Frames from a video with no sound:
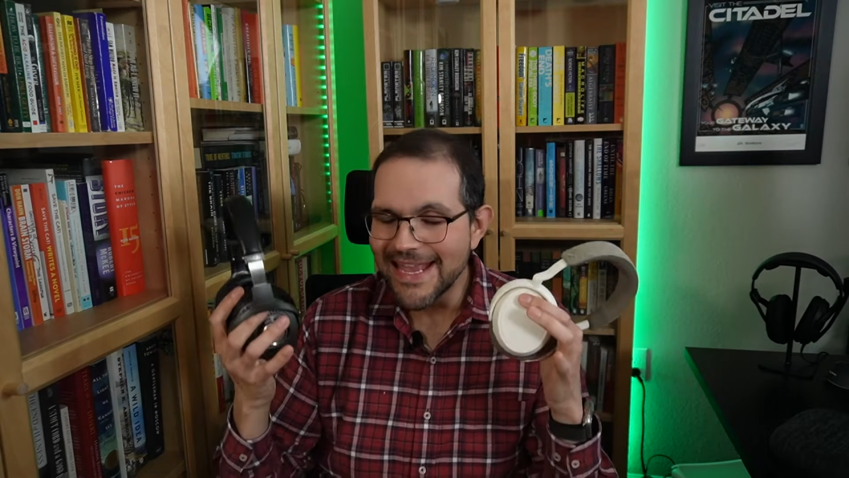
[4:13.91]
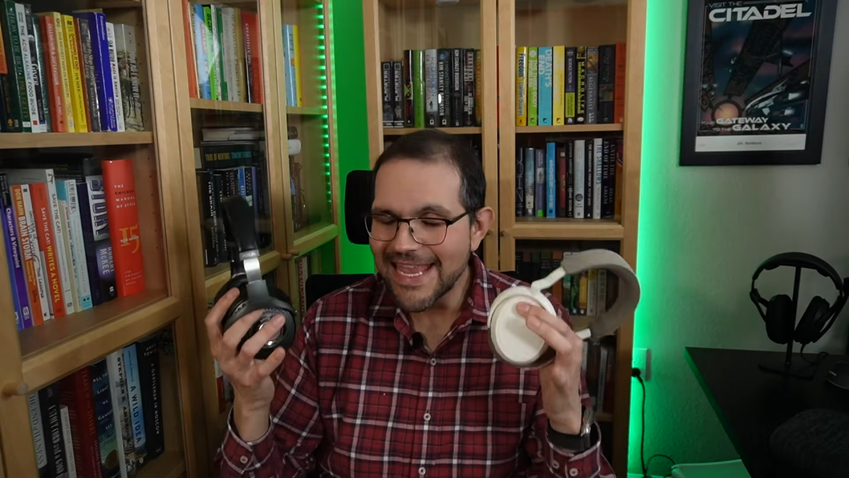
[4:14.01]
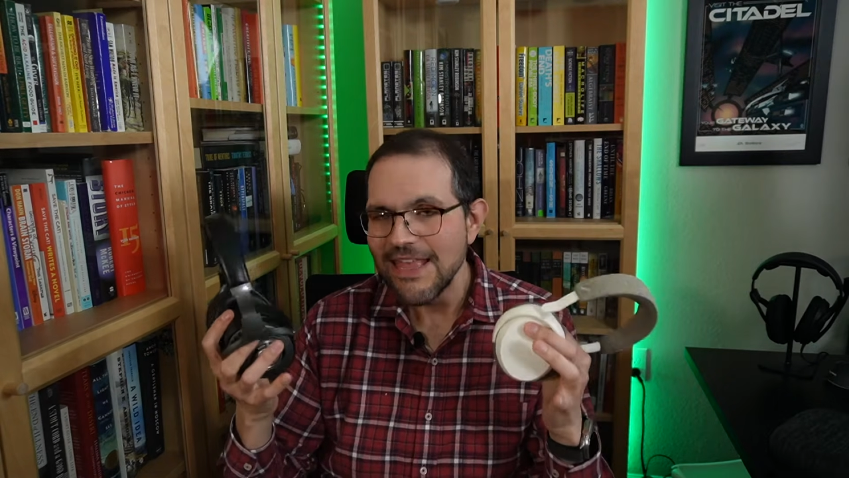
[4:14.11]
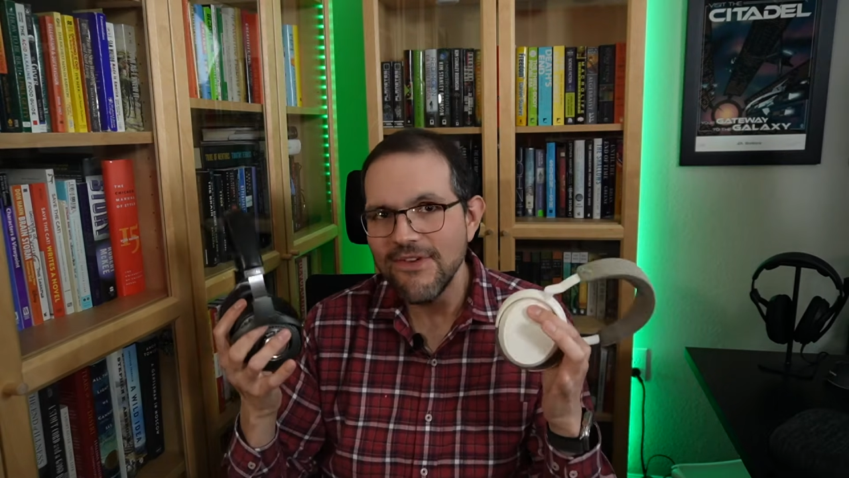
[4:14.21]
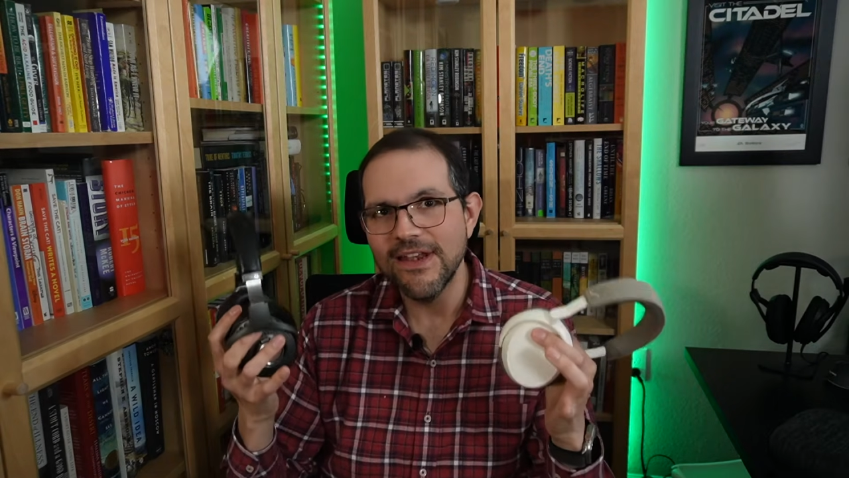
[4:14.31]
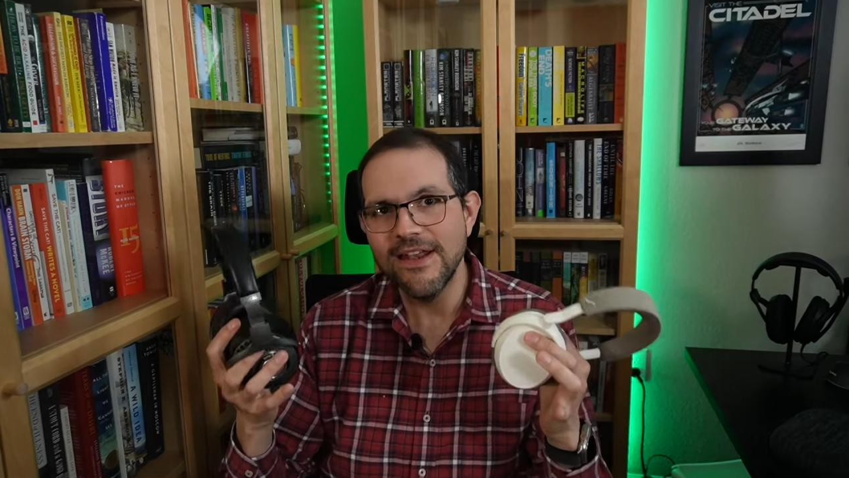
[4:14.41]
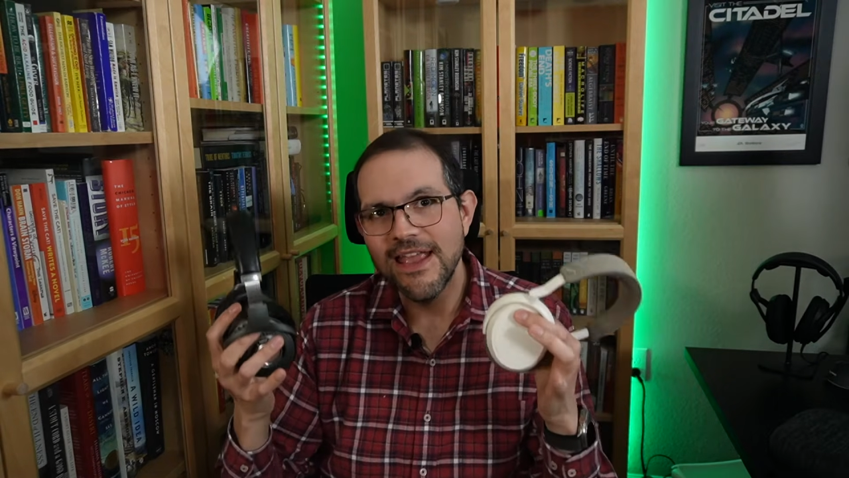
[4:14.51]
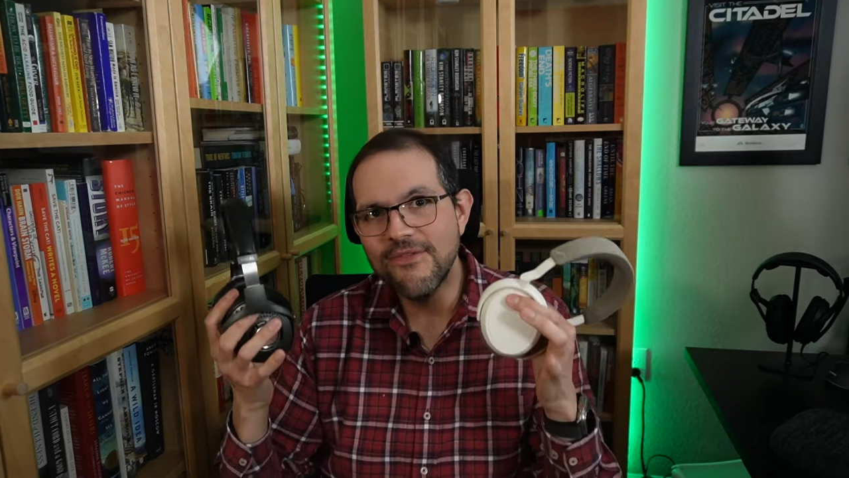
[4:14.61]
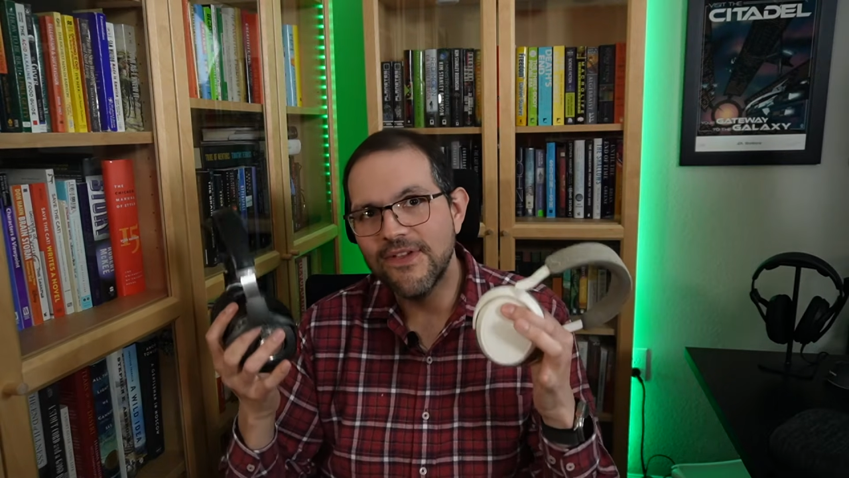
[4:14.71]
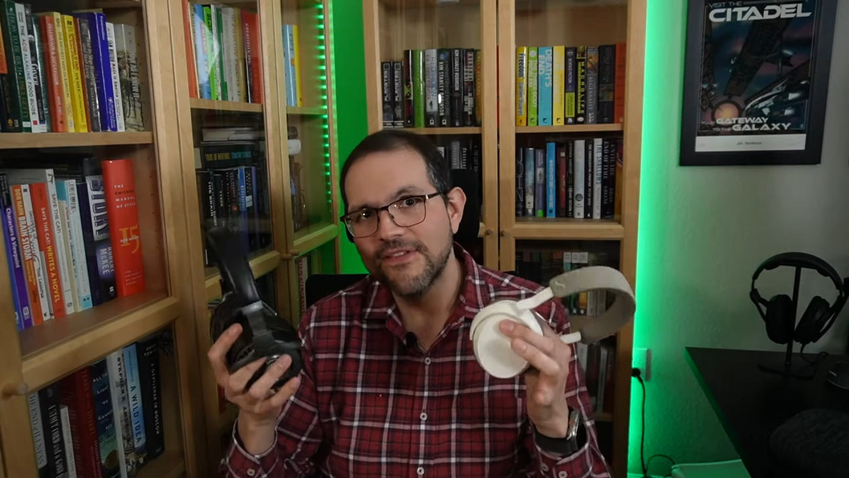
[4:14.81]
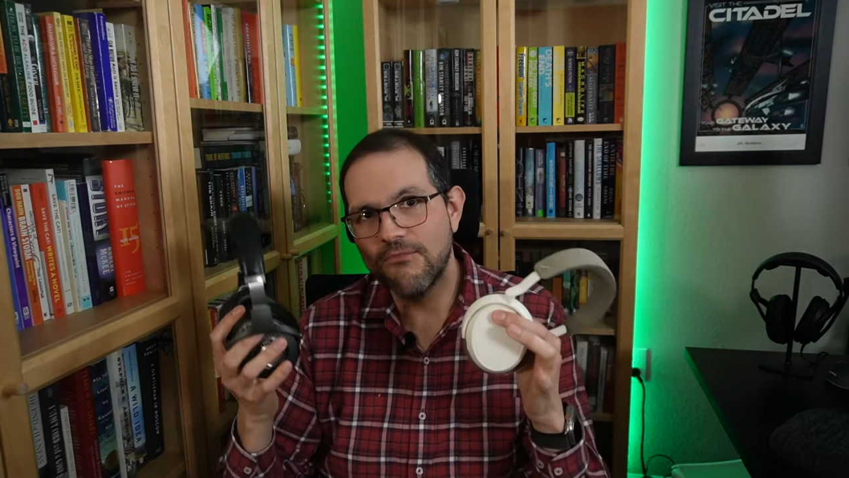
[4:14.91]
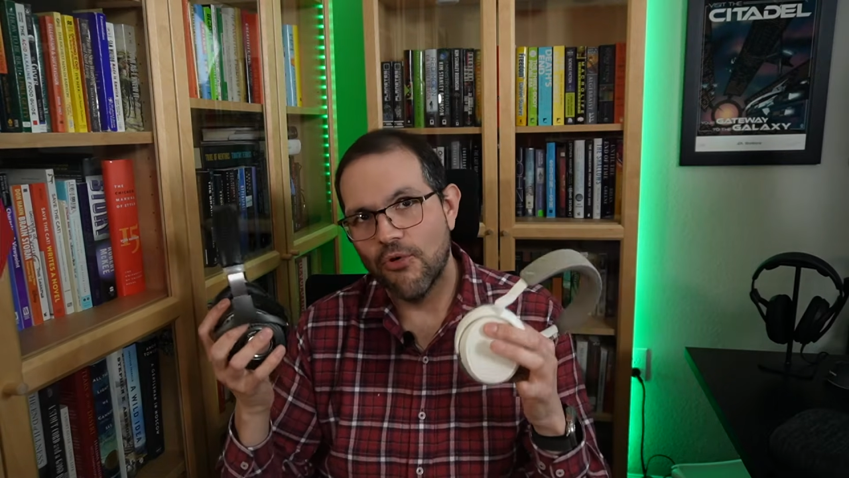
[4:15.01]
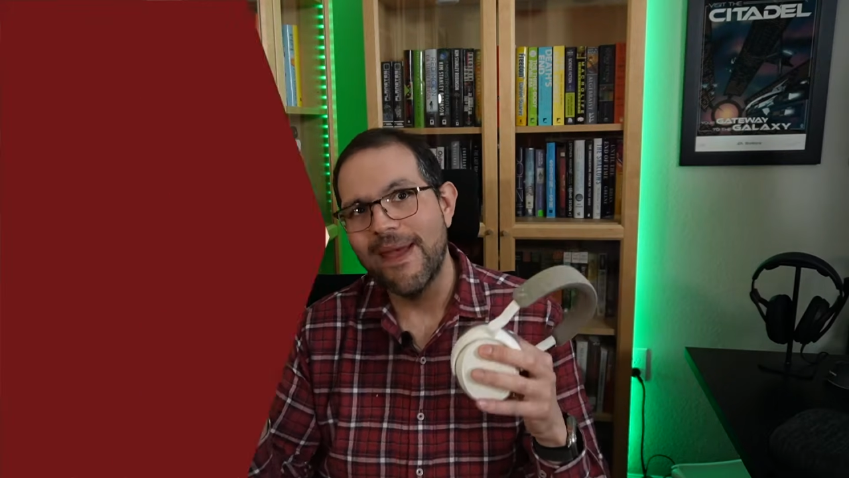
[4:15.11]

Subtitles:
even if it's more